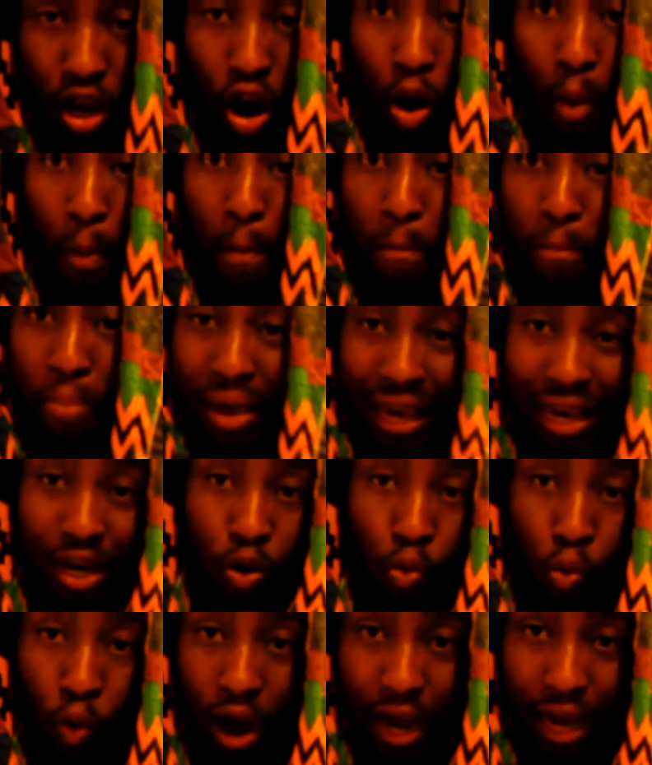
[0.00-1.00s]
A
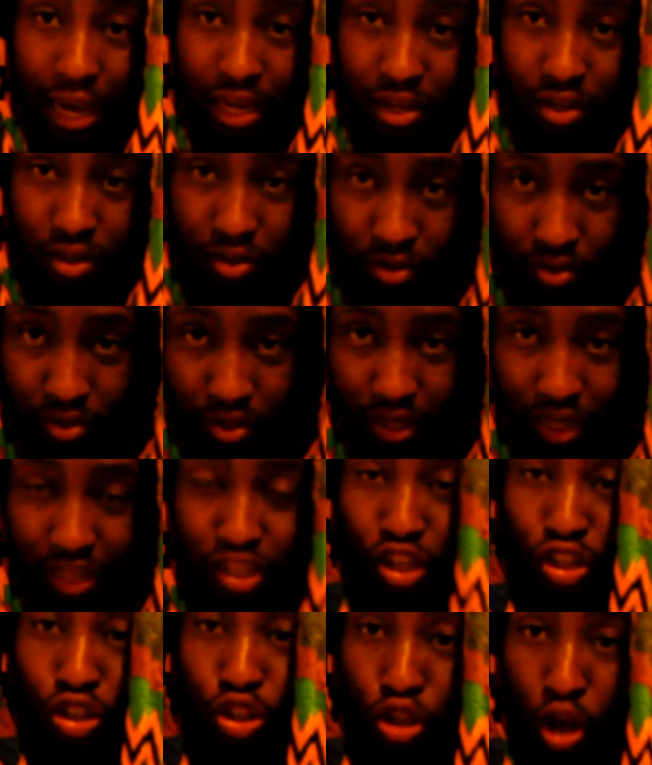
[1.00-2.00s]
big Y
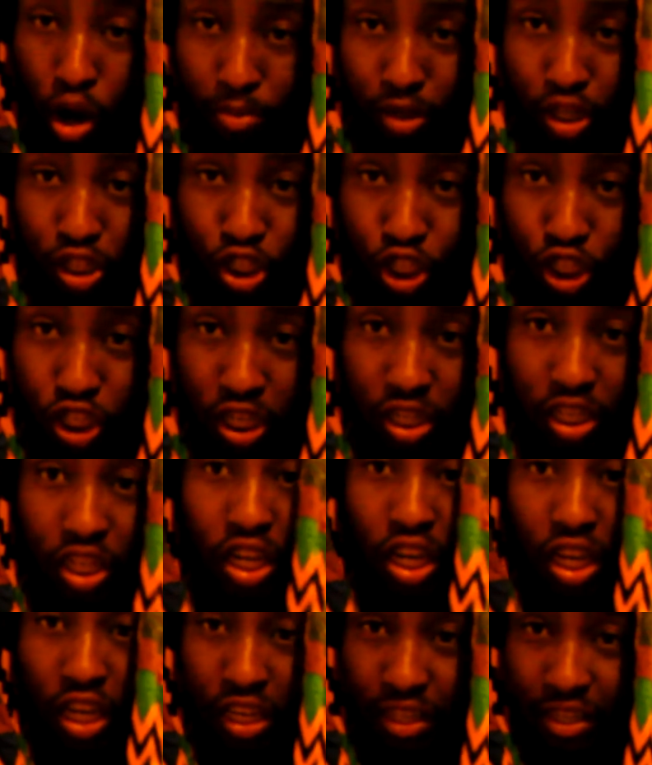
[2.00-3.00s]
is a dominant gene.
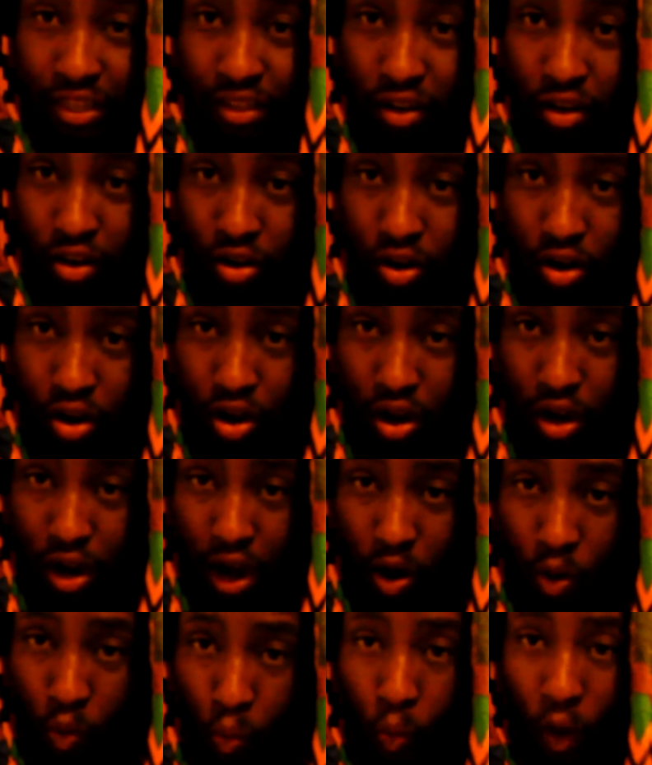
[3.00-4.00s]
It's the
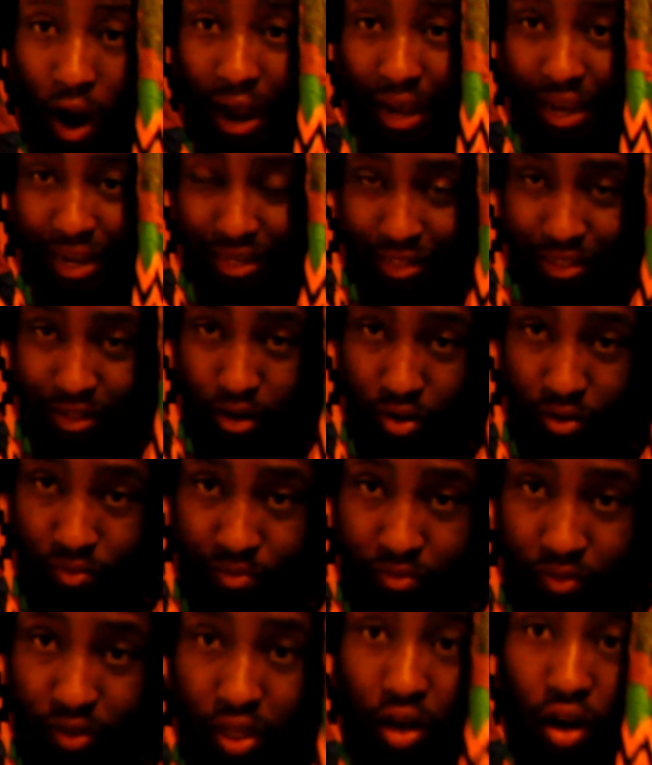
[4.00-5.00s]
Y, is the